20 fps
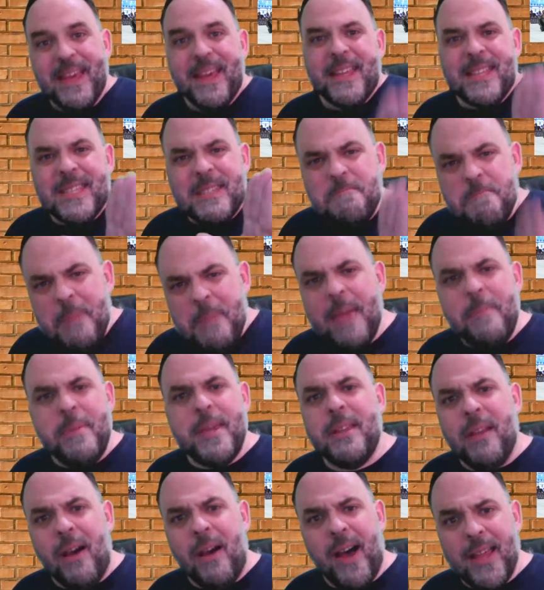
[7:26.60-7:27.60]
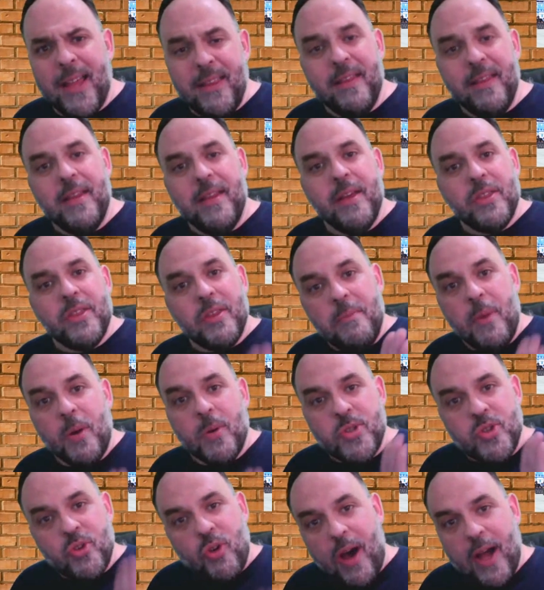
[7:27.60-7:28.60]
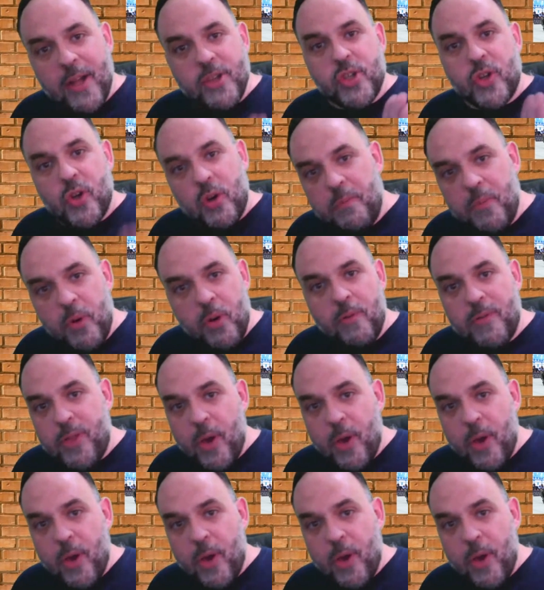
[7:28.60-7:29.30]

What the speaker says: it's maybe not the most logical move,